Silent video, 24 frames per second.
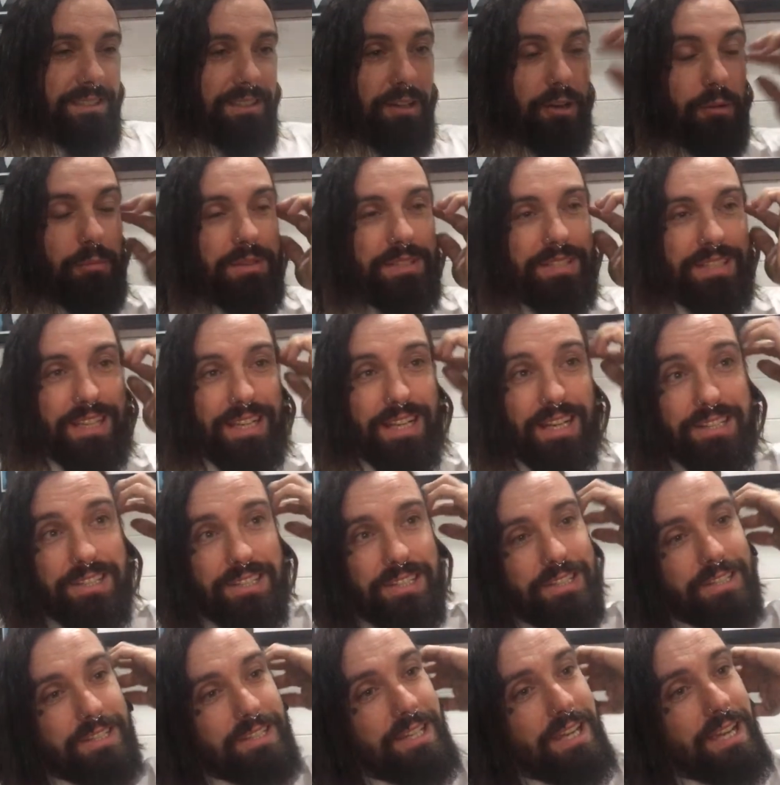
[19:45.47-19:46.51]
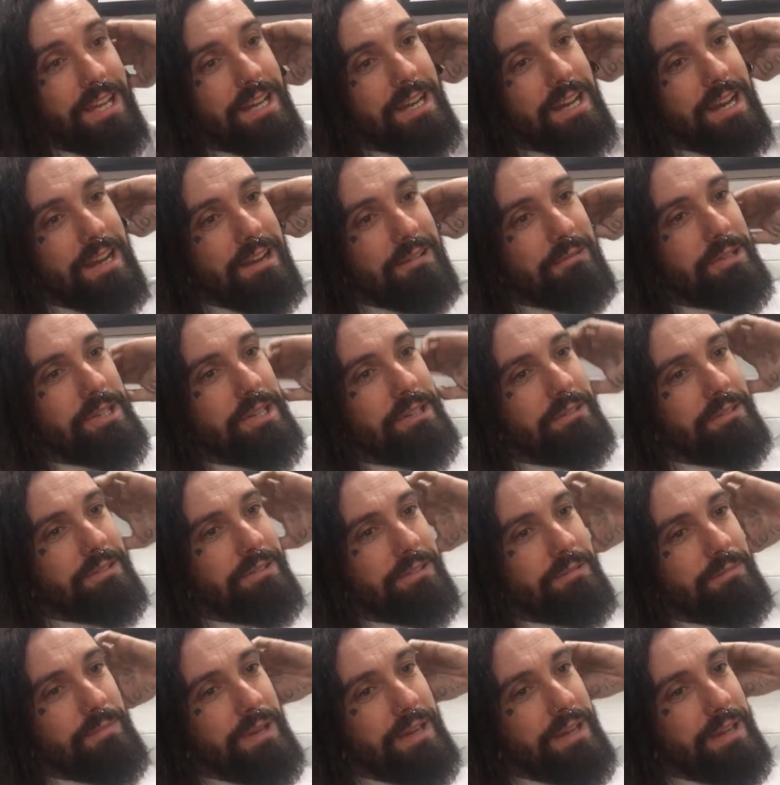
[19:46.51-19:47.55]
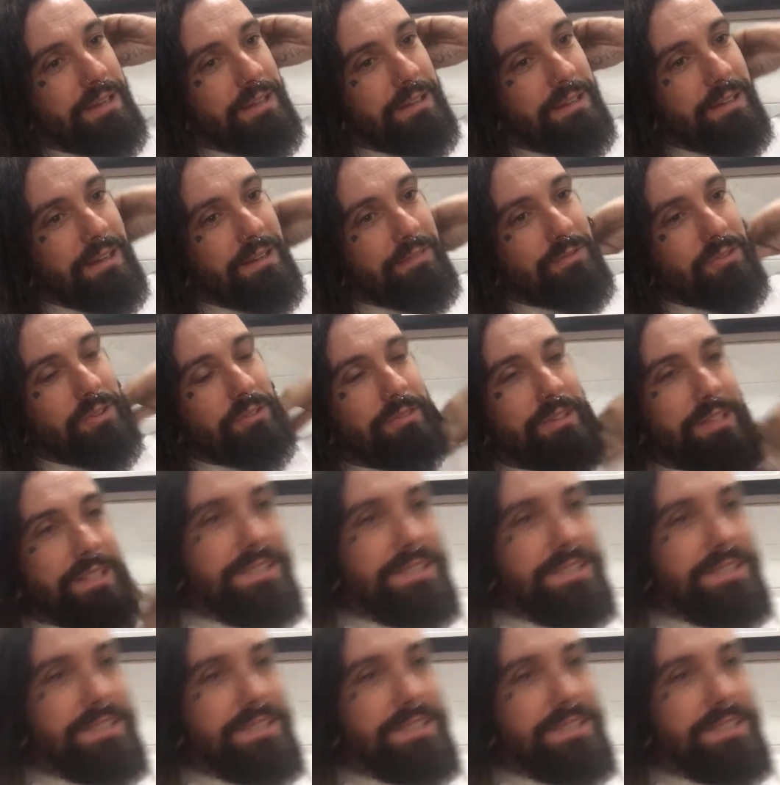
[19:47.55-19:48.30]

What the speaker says: Hobbies and gadgets. Yeah, how are you doing, mate? I've not really